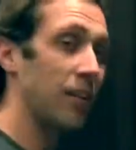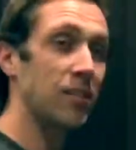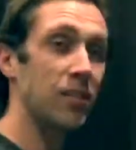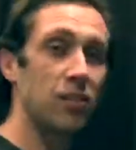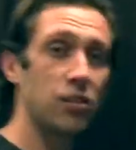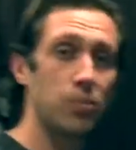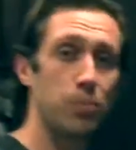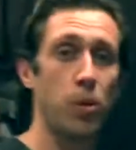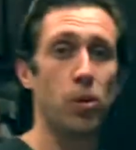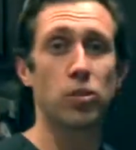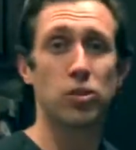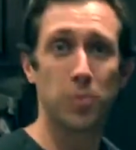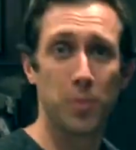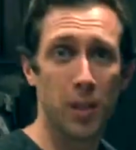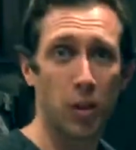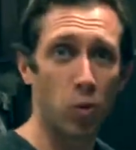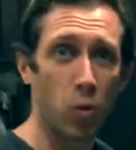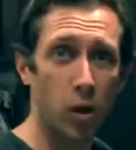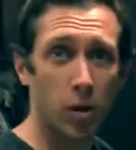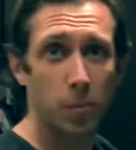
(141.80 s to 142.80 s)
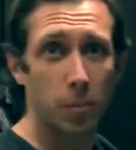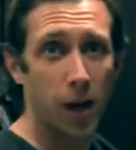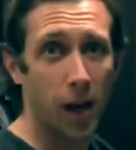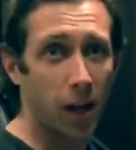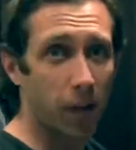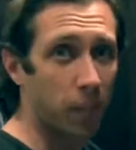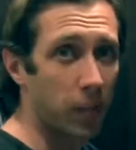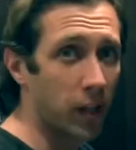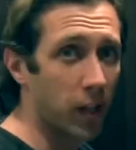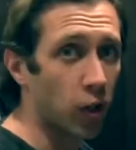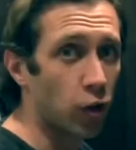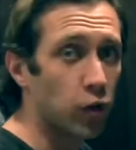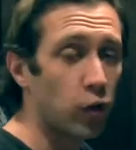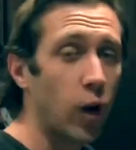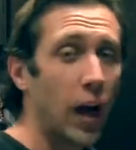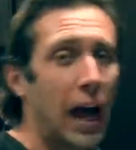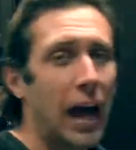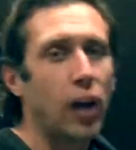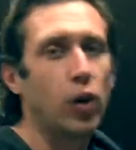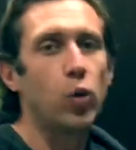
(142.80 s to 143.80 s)
this is supposed to be a one-pot meal.
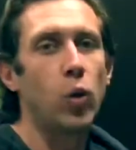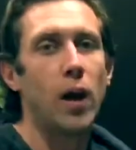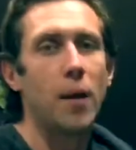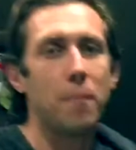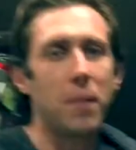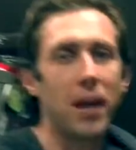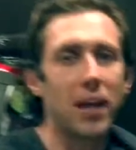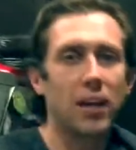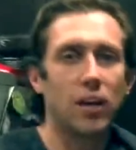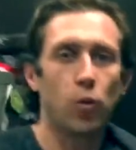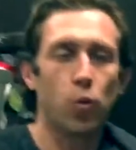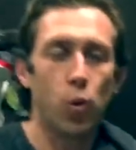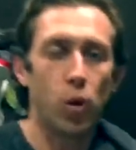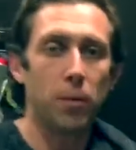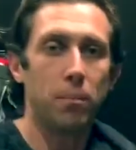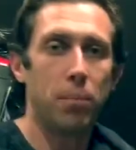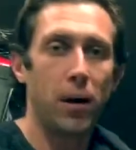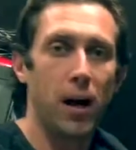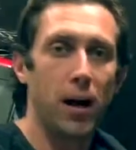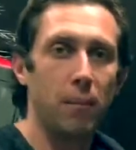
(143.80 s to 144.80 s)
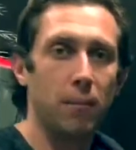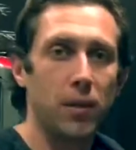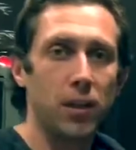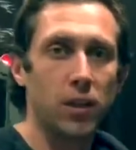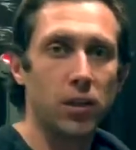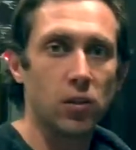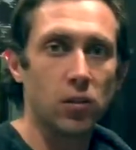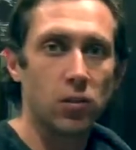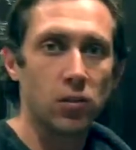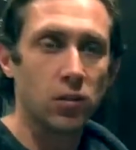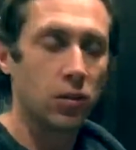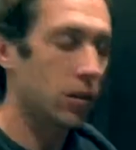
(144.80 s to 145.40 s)
So how do I make it a one-pot meal?